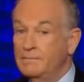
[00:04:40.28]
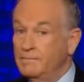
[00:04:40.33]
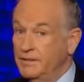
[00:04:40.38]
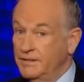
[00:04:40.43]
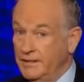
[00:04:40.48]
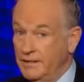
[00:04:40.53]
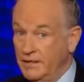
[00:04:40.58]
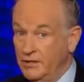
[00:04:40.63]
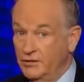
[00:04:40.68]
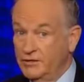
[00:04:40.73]

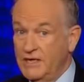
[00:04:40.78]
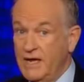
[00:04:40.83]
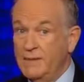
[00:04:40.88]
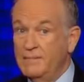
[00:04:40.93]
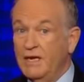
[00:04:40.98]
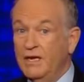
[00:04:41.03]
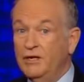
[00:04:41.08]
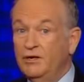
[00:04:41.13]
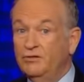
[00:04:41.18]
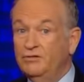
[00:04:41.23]
But the
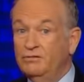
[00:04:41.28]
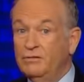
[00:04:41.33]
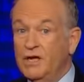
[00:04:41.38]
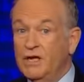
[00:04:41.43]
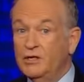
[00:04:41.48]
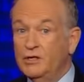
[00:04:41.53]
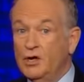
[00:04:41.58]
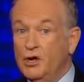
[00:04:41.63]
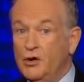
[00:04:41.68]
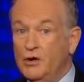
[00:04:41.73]
entertainment
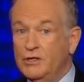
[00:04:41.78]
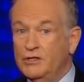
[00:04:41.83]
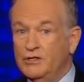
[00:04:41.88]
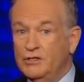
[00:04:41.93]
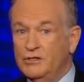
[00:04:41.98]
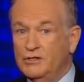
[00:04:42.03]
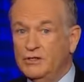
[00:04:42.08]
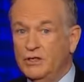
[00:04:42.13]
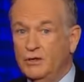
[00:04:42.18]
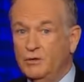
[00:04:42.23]
industry
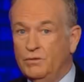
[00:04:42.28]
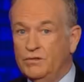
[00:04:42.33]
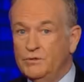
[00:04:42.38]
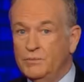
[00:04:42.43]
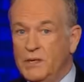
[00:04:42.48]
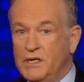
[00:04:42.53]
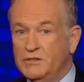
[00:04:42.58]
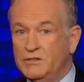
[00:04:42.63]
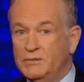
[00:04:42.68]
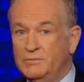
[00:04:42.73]
encourages the
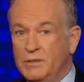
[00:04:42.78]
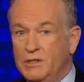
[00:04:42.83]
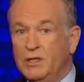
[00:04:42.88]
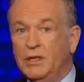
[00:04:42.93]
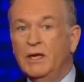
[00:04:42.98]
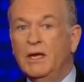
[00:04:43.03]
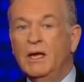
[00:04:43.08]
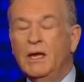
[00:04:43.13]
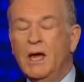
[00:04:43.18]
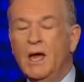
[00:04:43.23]

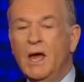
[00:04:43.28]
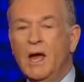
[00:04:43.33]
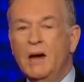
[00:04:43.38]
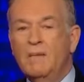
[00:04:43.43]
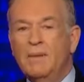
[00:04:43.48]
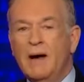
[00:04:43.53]
irresponsibility